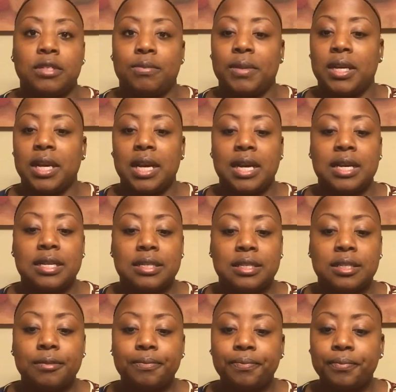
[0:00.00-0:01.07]
was
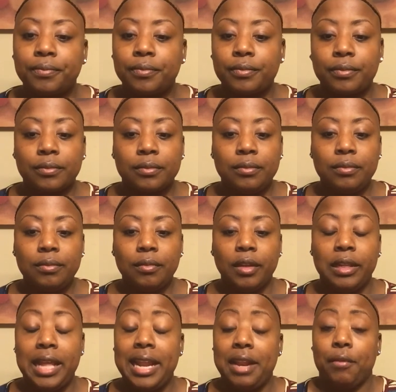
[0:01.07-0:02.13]
because
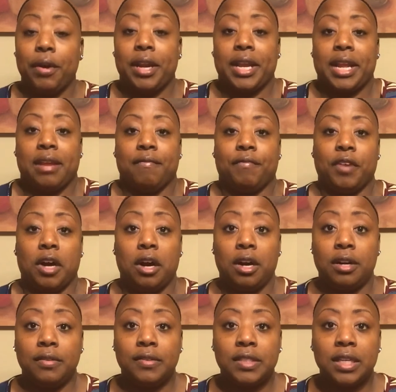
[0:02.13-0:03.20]
they didn't want to get
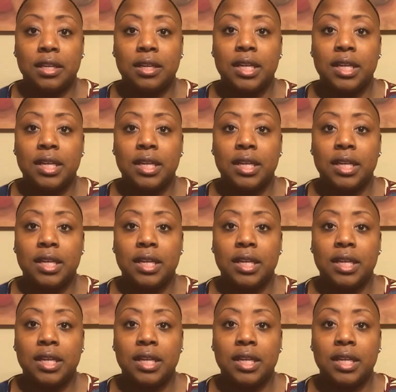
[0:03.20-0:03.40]
involved,